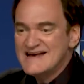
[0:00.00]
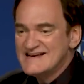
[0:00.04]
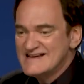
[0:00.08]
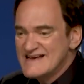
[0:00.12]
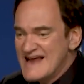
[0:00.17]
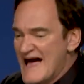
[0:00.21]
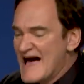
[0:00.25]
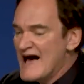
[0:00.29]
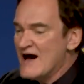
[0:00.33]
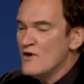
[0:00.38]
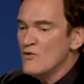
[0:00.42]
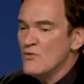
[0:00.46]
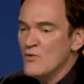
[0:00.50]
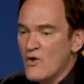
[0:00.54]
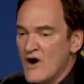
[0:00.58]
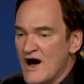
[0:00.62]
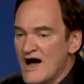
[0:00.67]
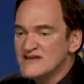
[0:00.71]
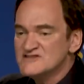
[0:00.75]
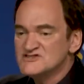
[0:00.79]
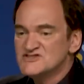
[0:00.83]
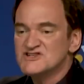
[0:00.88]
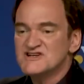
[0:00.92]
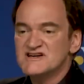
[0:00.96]
Now
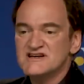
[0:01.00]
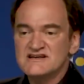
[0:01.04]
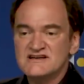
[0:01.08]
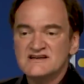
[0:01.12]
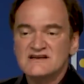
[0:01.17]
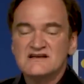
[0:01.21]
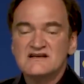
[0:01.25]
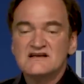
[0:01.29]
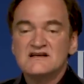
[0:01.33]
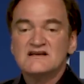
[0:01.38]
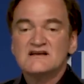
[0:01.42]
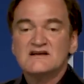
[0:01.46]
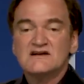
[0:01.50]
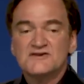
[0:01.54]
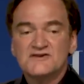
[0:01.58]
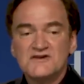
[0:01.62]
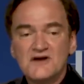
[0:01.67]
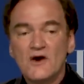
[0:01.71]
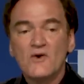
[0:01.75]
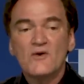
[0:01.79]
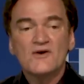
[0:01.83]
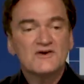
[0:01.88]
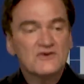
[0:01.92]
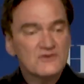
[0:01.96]
watch it
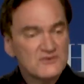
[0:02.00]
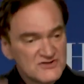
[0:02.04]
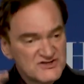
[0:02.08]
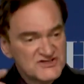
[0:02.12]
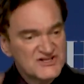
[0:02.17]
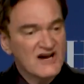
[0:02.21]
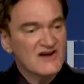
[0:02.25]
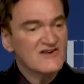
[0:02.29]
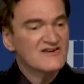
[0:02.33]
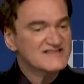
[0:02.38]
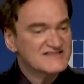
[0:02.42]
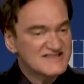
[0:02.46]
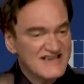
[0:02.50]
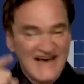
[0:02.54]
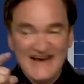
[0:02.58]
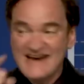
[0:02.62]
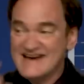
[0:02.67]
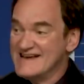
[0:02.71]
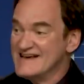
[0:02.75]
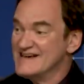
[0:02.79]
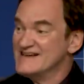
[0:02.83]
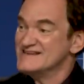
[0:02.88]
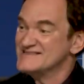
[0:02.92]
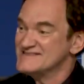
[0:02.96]
knowing who Sharon
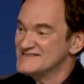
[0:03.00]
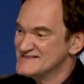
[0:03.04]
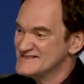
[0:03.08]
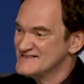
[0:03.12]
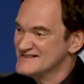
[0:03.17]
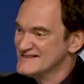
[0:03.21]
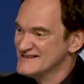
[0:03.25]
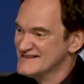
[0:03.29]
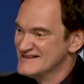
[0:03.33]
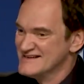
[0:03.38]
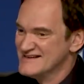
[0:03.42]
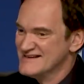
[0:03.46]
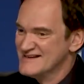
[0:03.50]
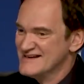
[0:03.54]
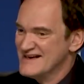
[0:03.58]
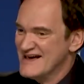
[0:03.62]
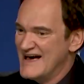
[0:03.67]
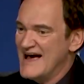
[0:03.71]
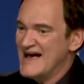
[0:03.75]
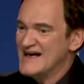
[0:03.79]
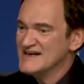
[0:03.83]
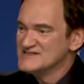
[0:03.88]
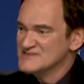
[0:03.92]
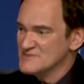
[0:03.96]
Tate is
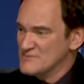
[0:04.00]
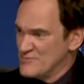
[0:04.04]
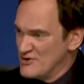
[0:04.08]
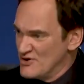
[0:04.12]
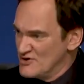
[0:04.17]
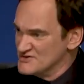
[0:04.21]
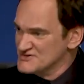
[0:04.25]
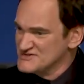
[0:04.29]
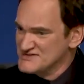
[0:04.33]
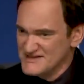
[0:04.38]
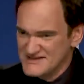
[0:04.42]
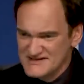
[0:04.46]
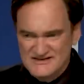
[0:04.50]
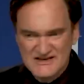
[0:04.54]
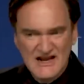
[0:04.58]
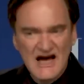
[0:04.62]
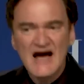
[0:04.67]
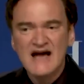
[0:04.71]
as a person,